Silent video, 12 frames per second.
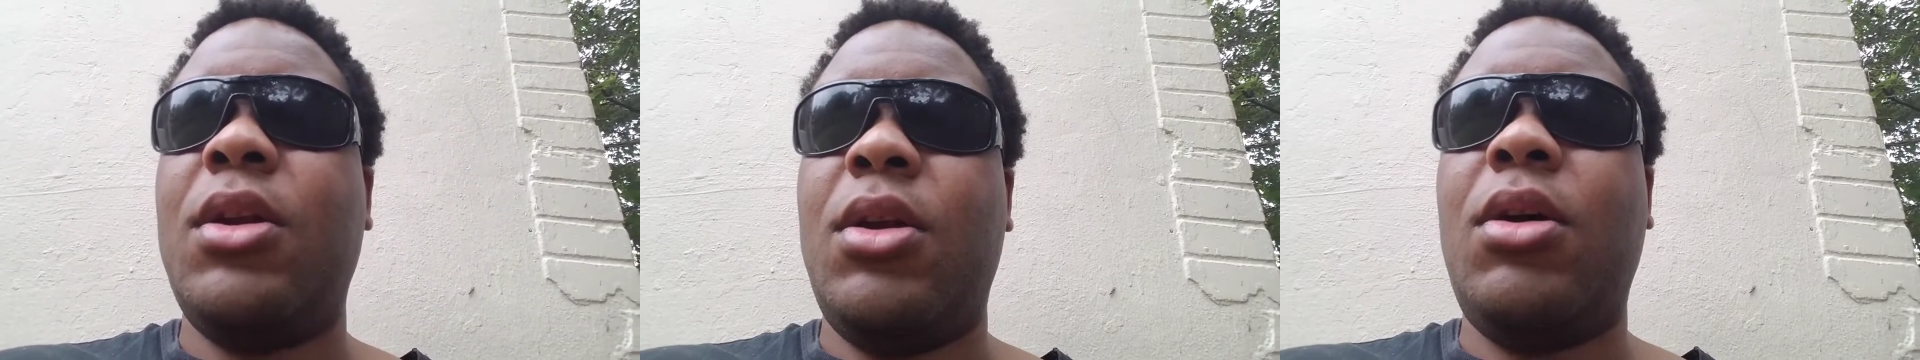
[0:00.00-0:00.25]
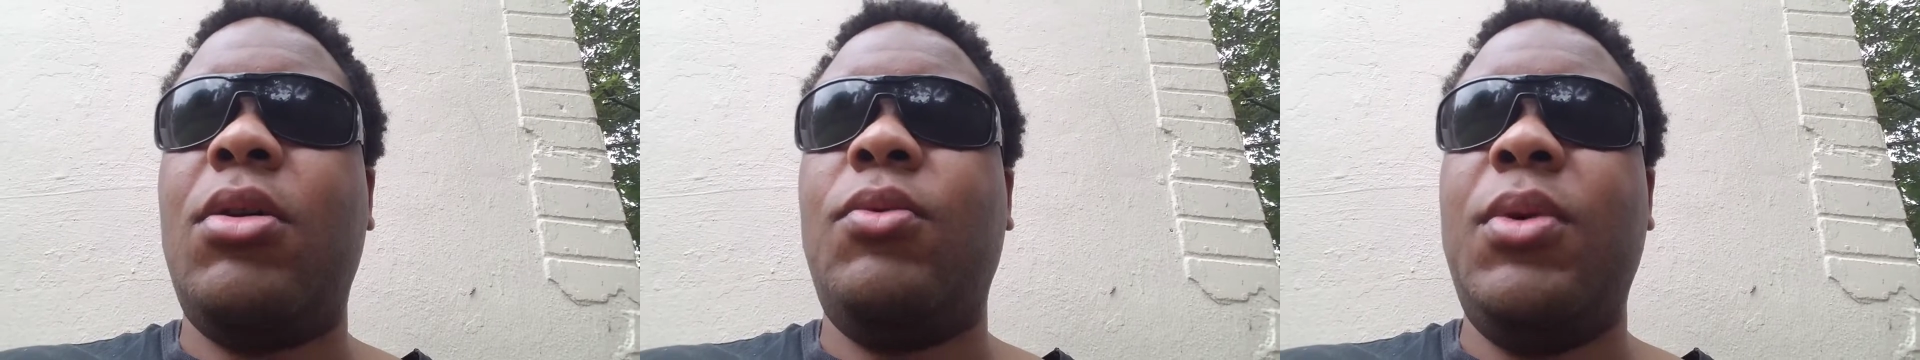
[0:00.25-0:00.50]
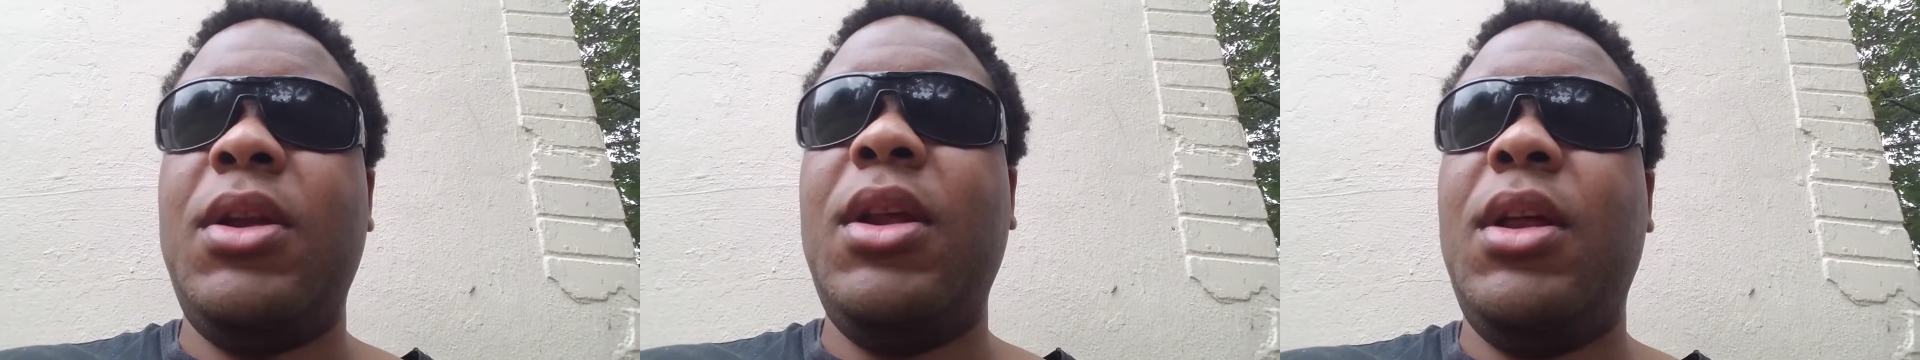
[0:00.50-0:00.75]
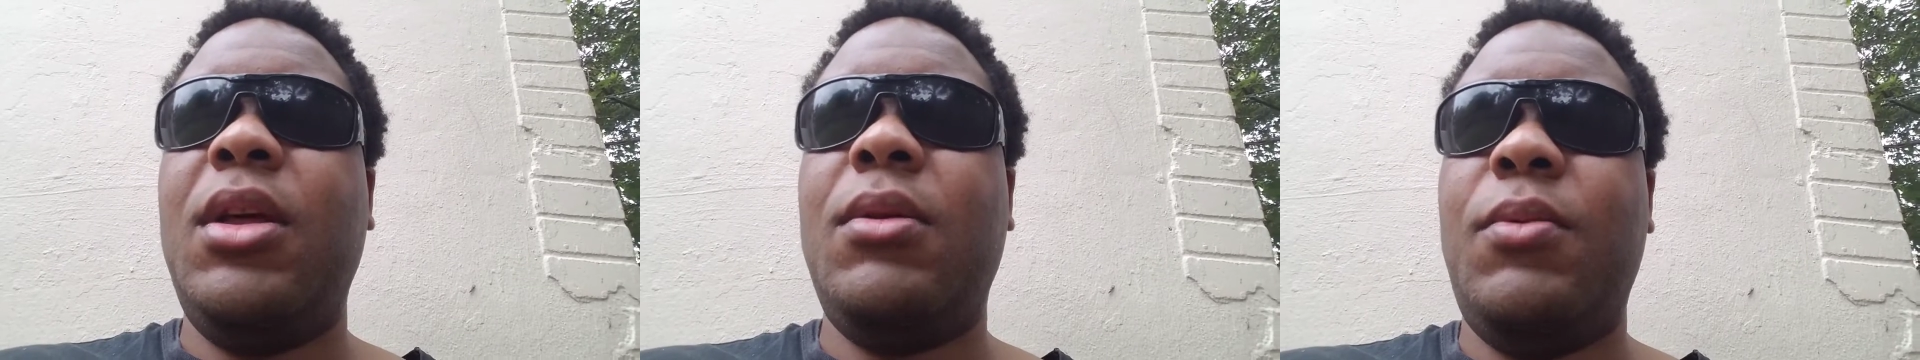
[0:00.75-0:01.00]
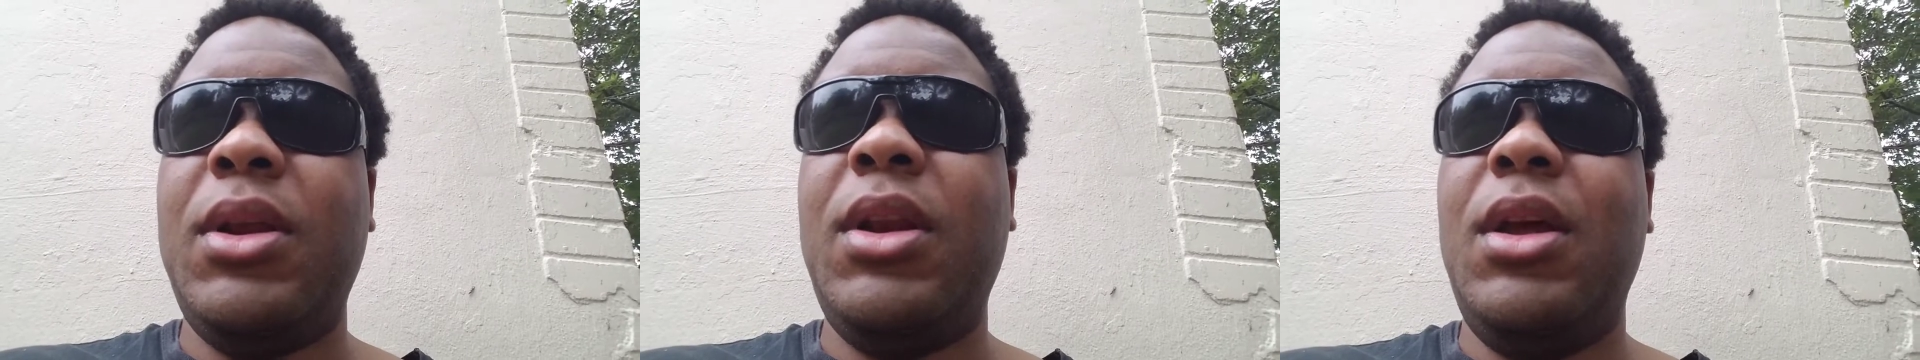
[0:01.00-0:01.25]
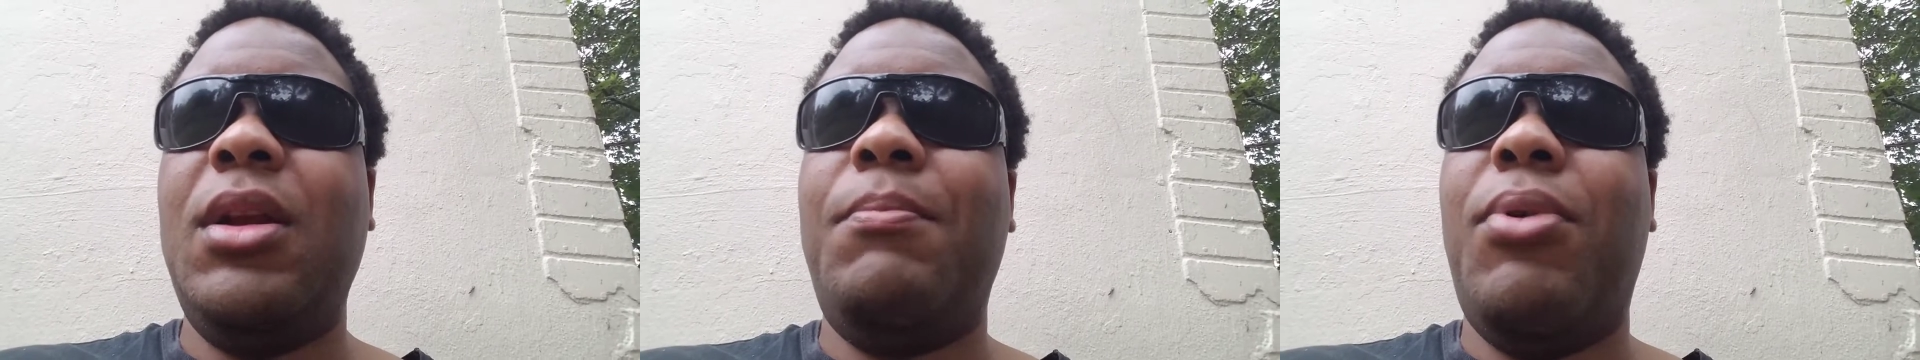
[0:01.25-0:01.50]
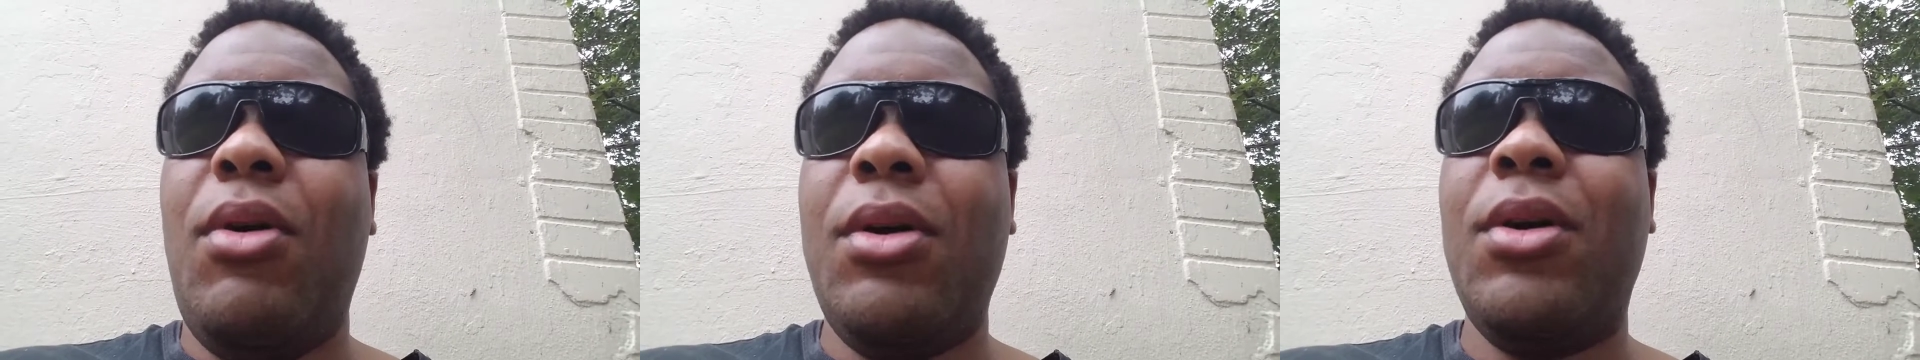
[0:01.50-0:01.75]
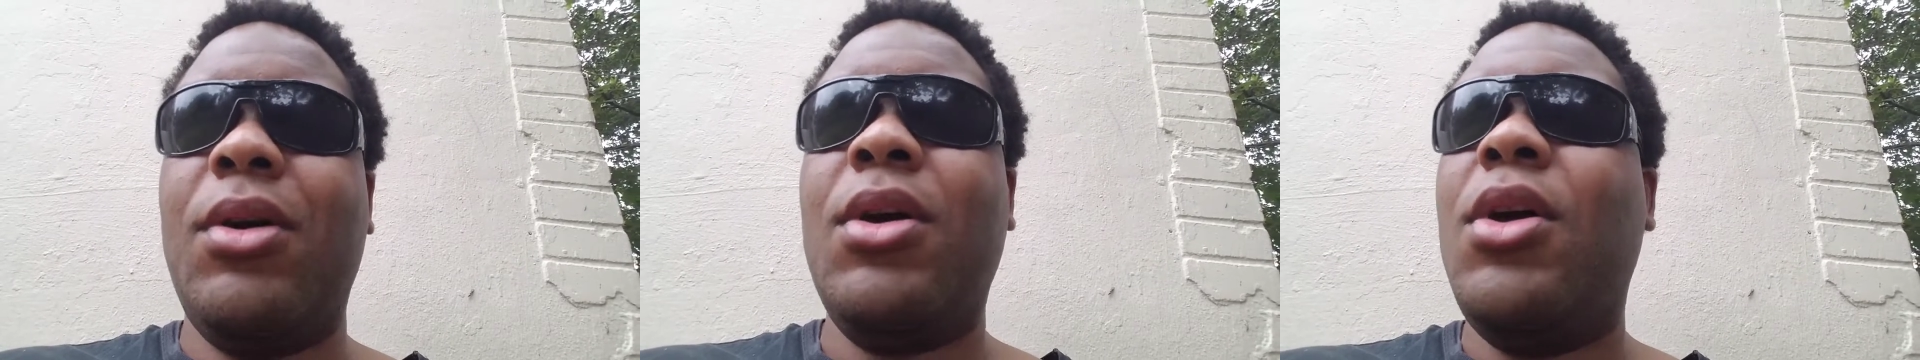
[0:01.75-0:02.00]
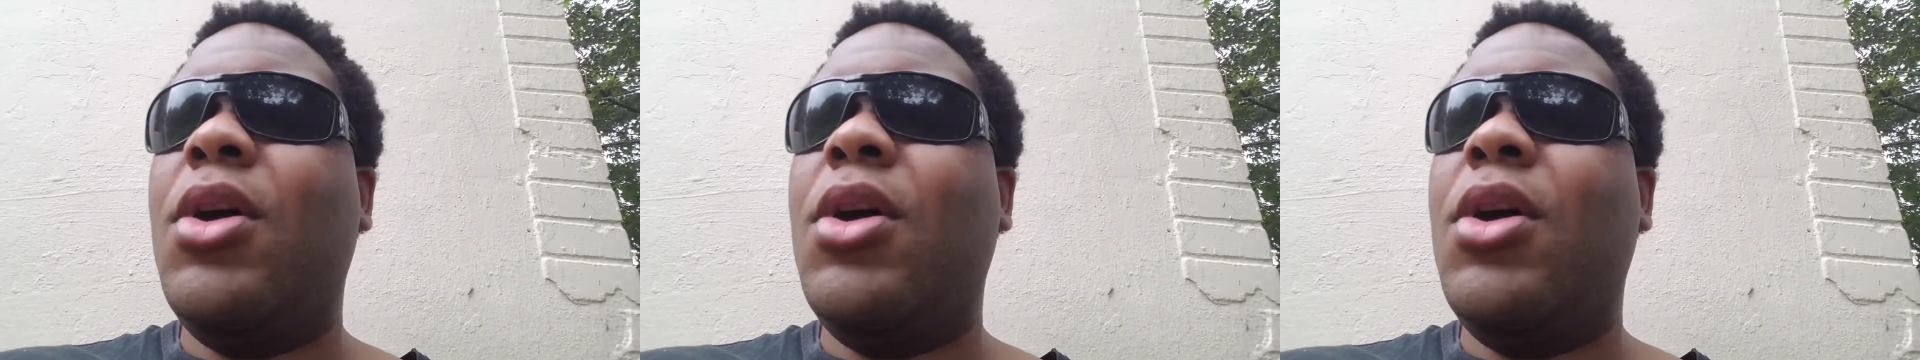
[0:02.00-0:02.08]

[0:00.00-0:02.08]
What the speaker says: no, we need a border.